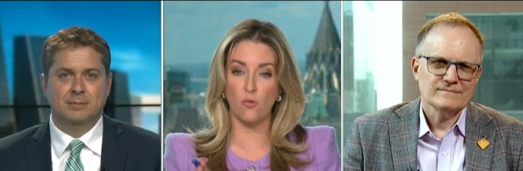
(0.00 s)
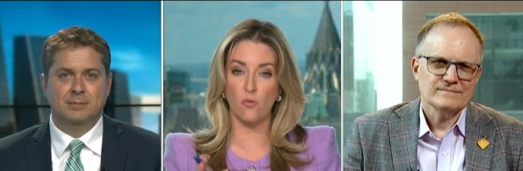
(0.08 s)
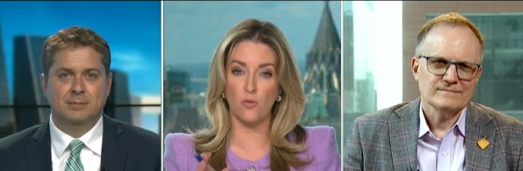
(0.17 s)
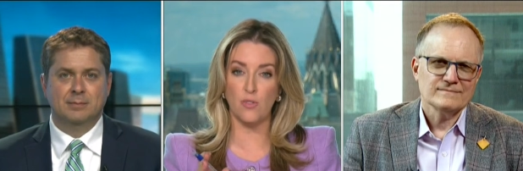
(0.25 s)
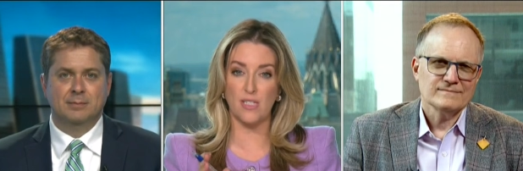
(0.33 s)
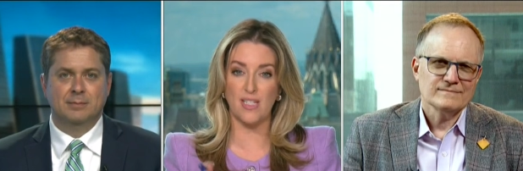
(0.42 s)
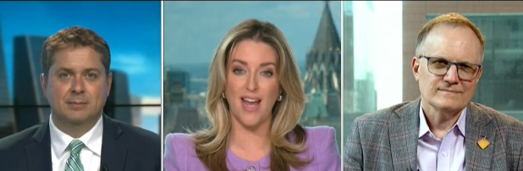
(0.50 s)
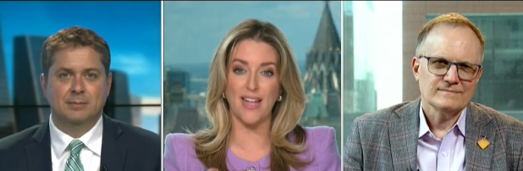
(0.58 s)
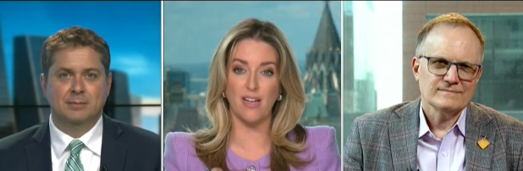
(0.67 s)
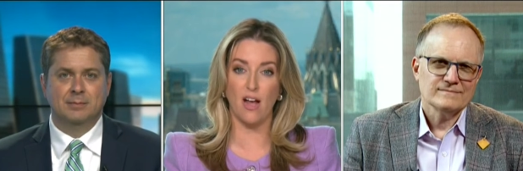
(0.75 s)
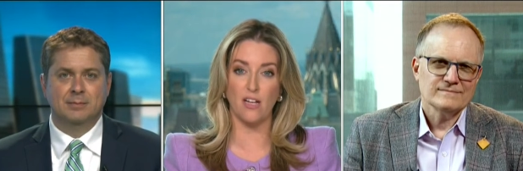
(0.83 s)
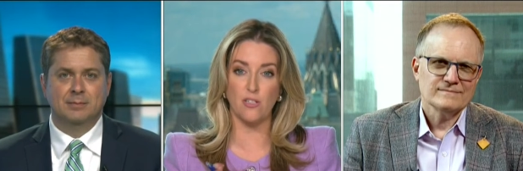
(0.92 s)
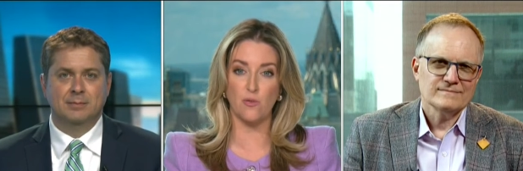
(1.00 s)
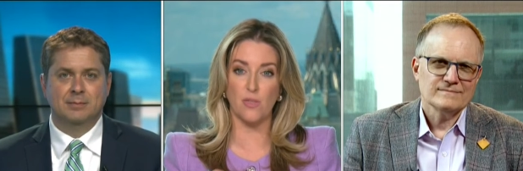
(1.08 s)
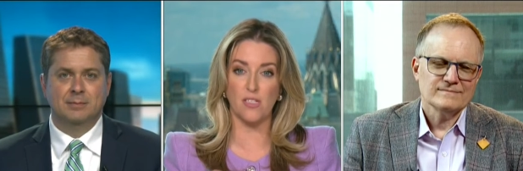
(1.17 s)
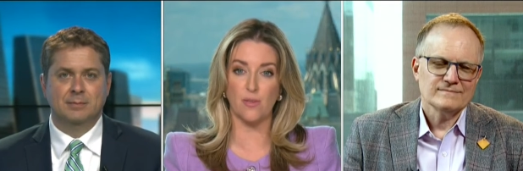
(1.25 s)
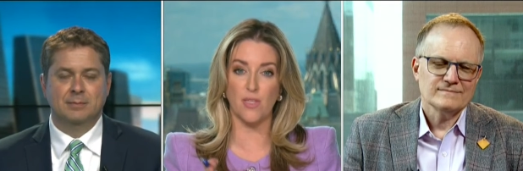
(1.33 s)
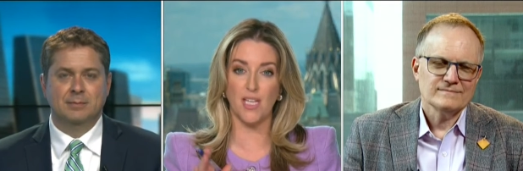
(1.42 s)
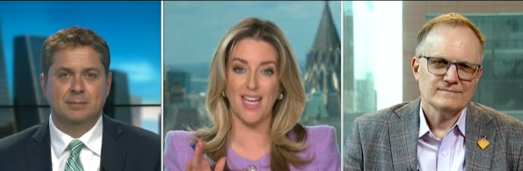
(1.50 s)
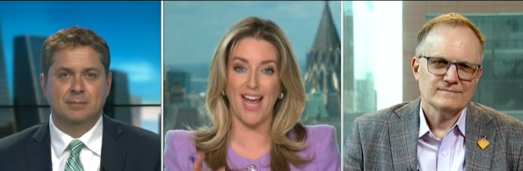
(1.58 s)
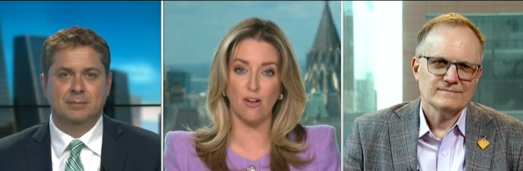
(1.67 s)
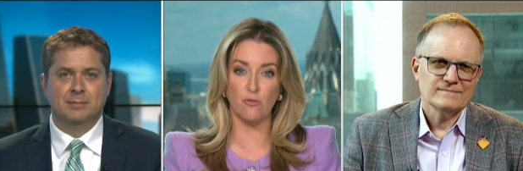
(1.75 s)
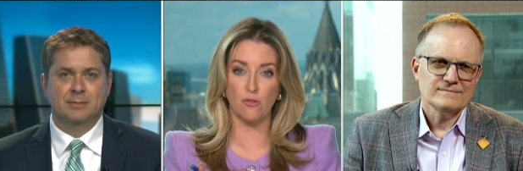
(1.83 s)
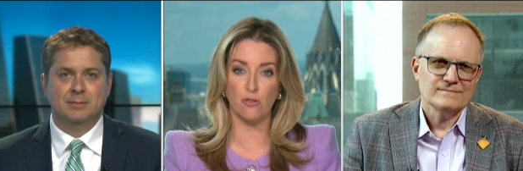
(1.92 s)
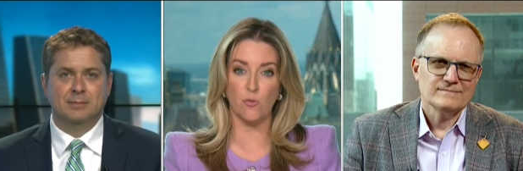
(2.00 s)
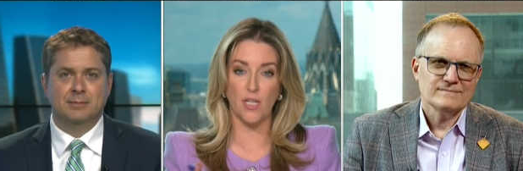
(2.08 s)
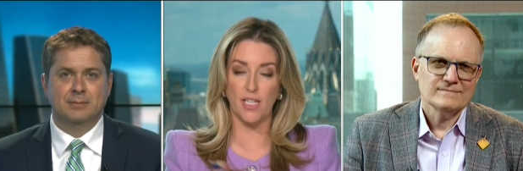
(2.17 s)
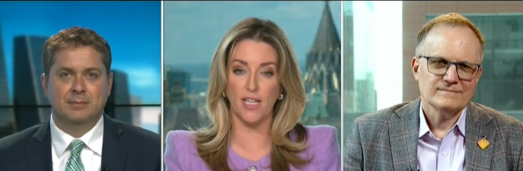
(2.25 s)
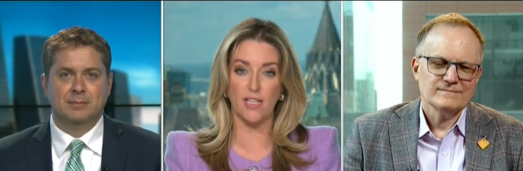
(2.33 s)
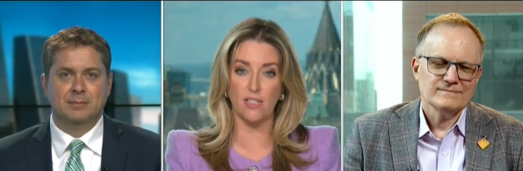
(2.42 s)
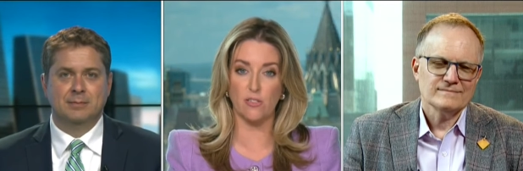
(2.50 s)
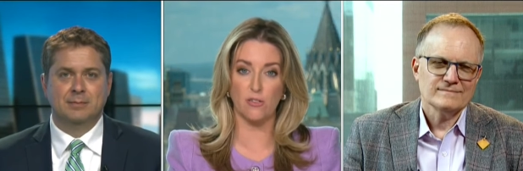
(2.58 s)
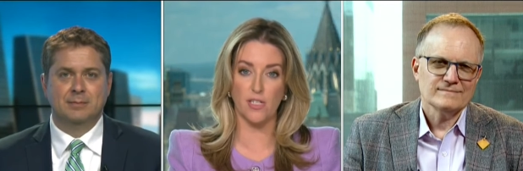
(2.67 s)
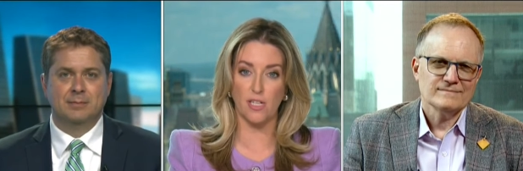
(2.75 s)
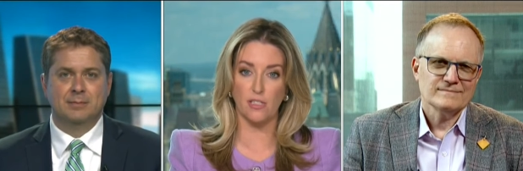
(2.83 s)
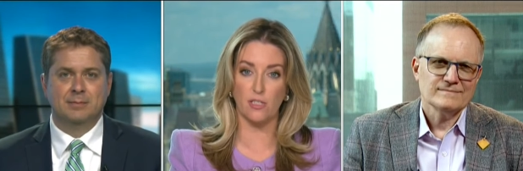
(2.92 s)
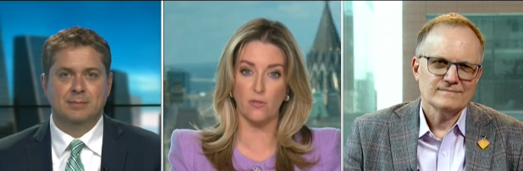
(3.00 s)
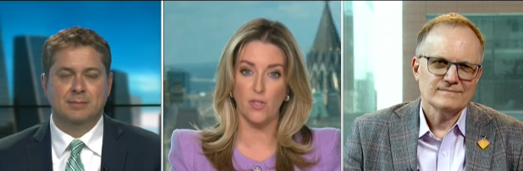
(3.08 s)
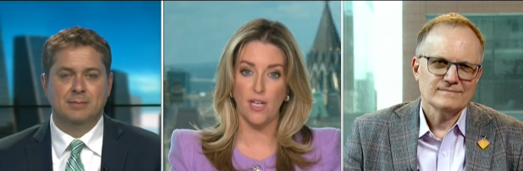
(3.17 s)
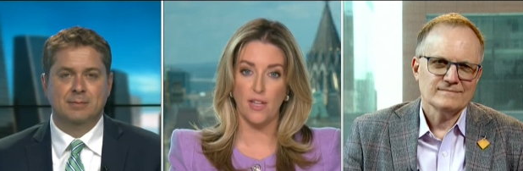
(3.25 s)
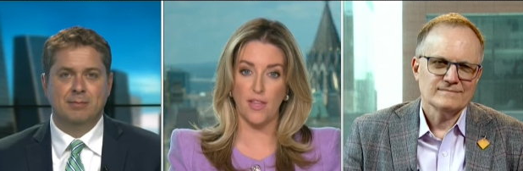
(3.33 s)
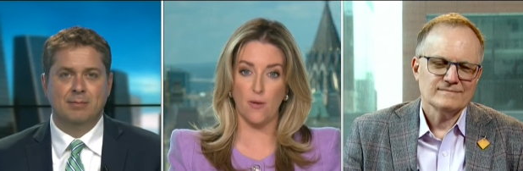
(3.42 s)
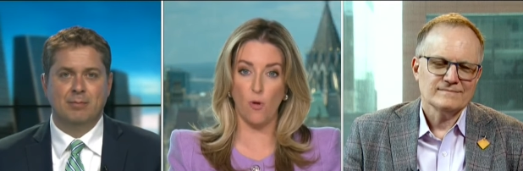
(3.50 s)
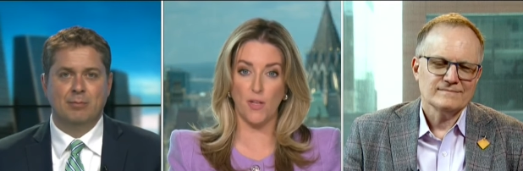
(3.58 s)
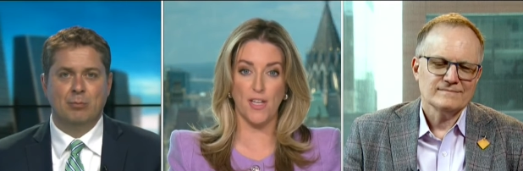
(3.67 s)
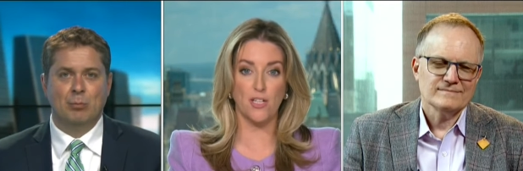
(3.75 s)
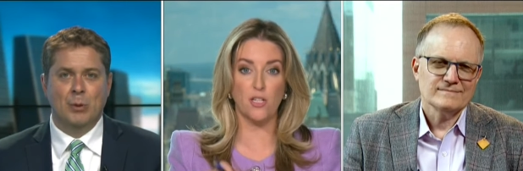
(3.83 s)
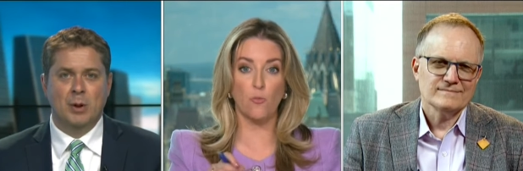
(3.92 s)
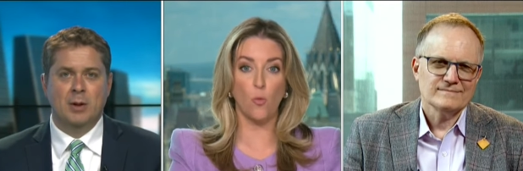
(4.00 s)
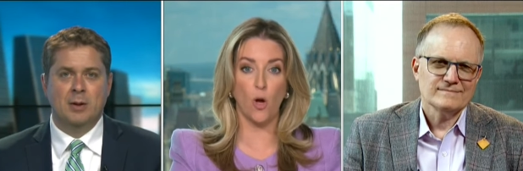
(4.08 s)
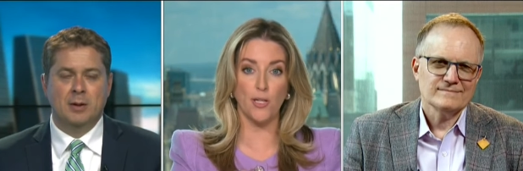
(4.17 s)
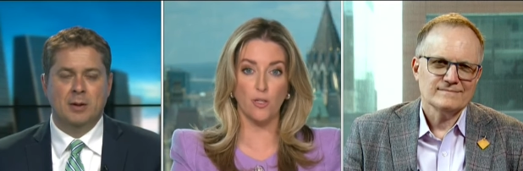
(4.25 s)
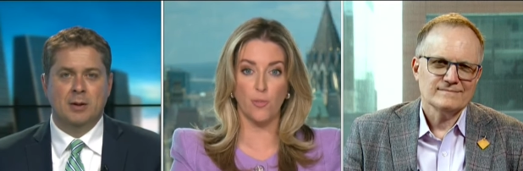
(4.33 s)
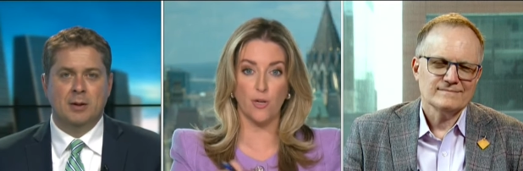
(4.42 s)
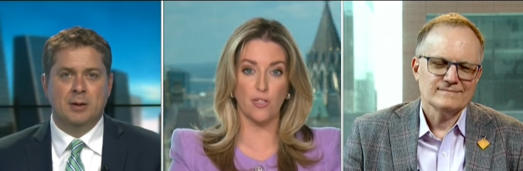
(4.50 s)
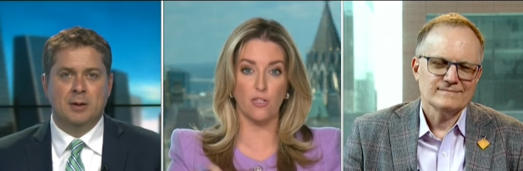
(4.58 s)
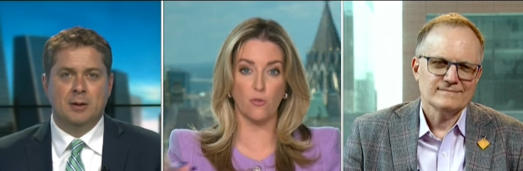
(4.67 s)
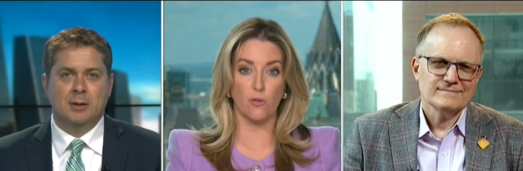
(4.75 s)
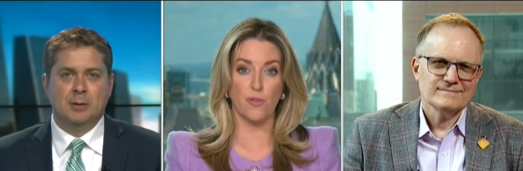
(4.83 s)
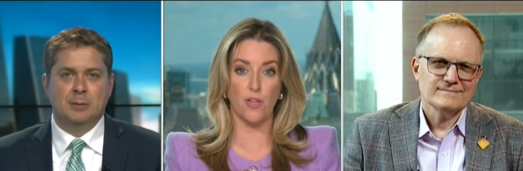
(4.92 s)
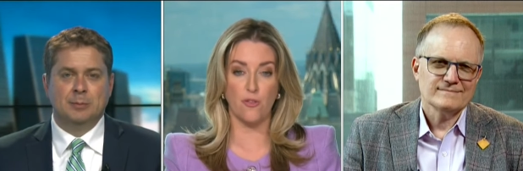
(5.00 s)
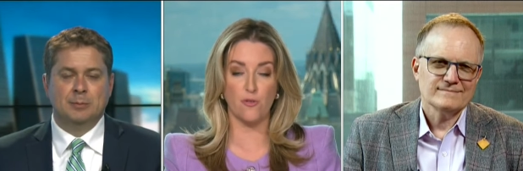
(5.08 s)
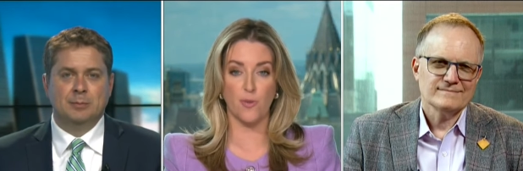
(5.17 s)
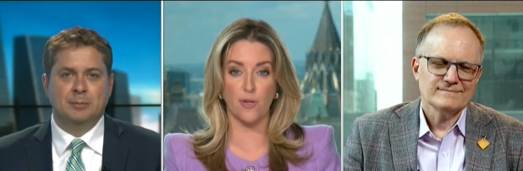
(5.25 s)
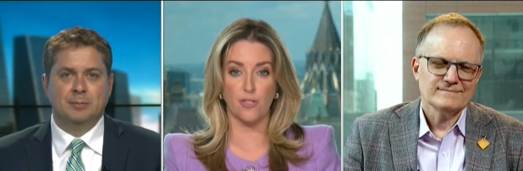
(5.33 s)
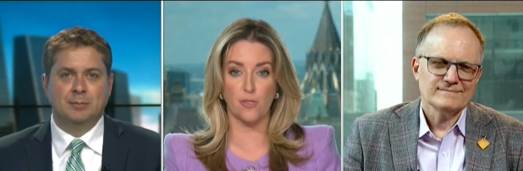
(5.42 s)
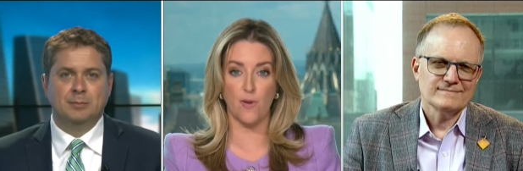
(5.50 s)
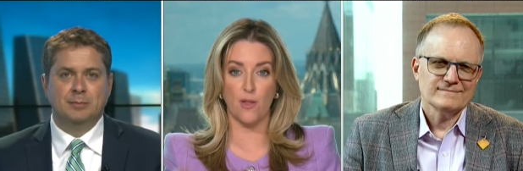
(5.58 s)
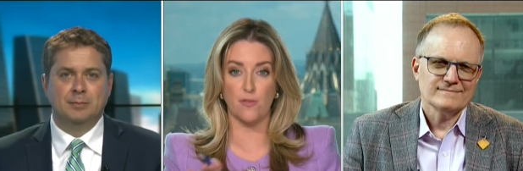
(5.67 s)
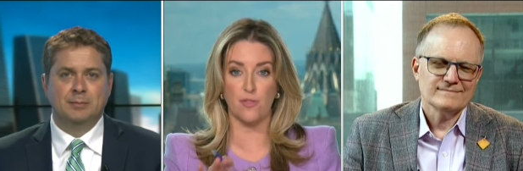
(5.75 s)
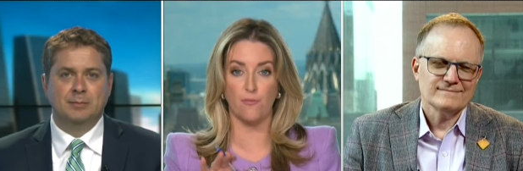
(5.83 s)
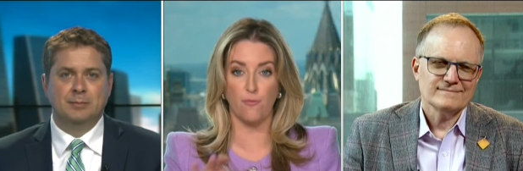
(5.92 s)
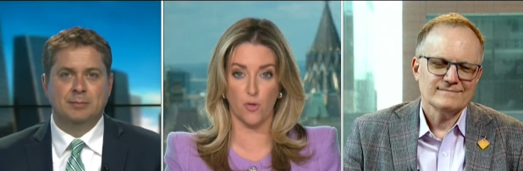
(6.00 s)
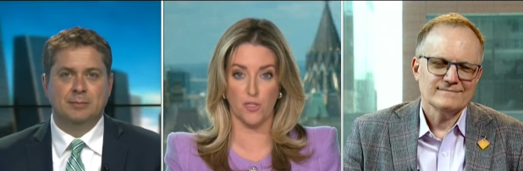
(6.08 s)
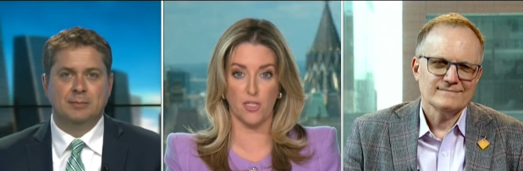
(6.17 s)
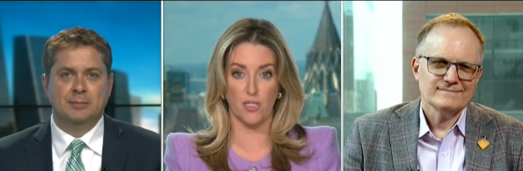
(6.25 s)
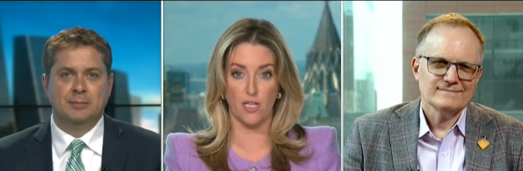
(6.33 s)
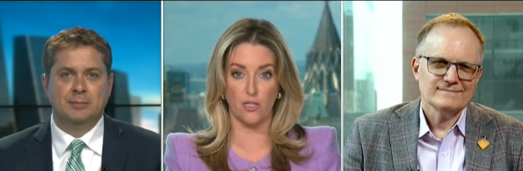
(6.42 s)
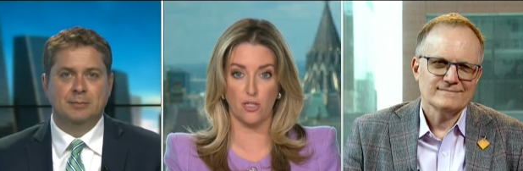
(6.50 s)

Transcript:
Speaker 1: set on doing something counter to what Canadians are telling you they want? They actually want your party to work with other parties rather than force an election on